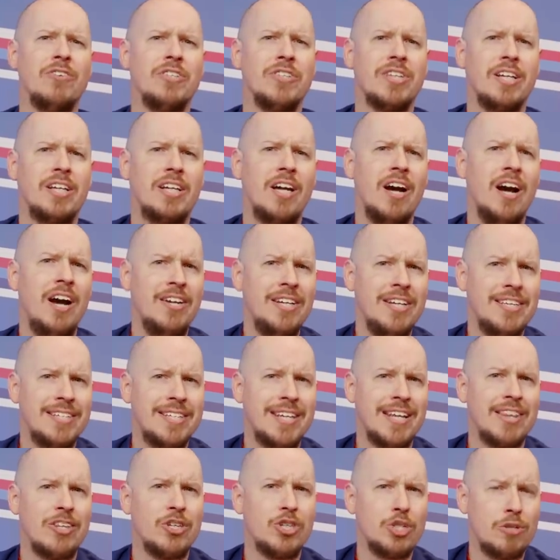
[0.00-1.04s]
is that Khan has
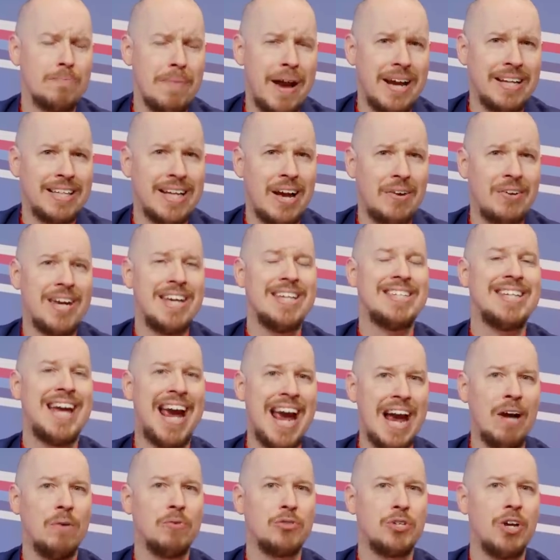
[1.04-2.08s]
said that SmackDown is
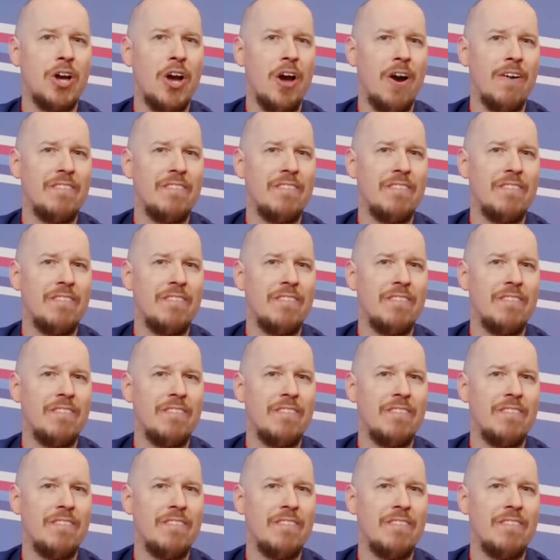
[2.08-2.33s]
out